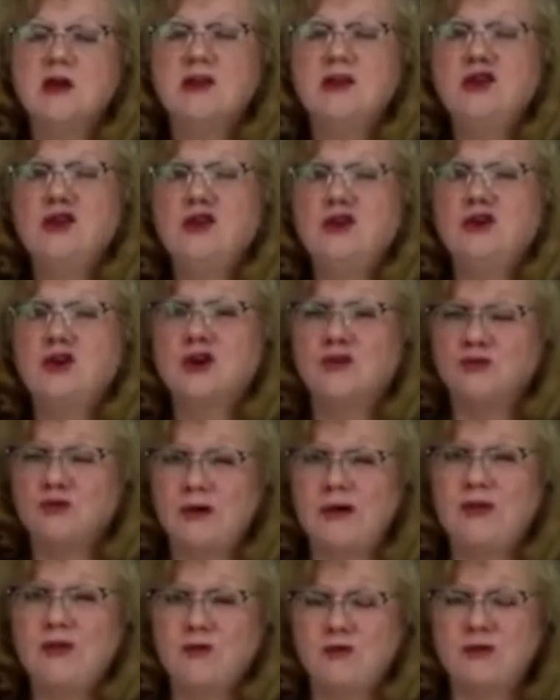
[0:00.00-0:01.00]
you could
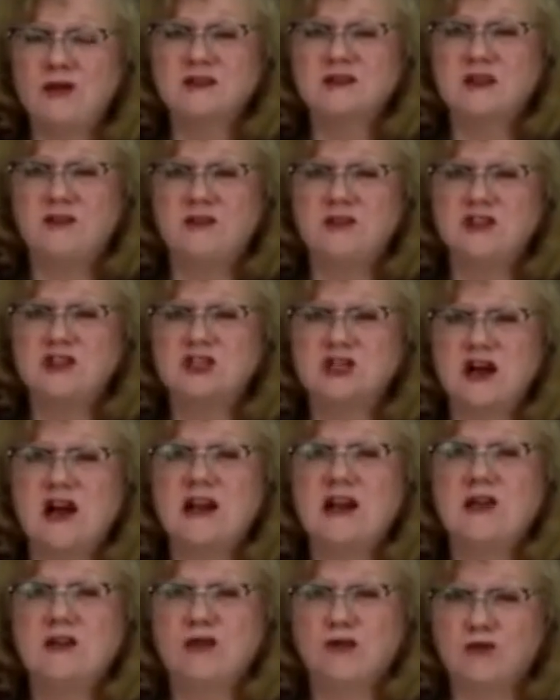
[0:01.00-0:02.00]
run the risk of it
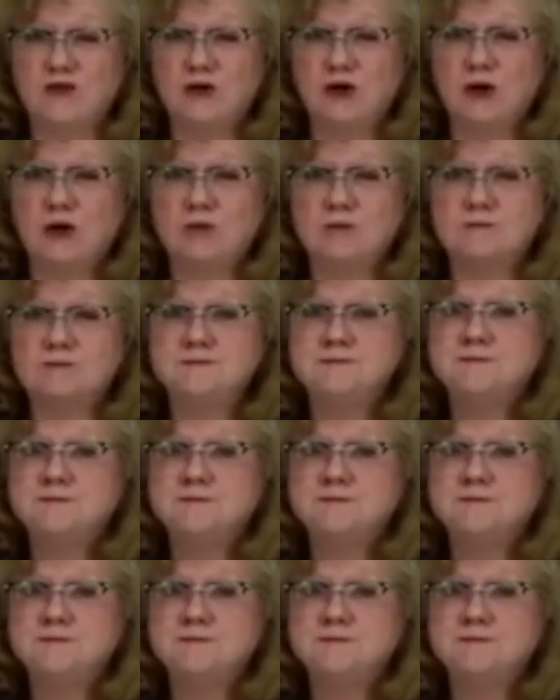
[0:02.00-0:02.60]
shining through.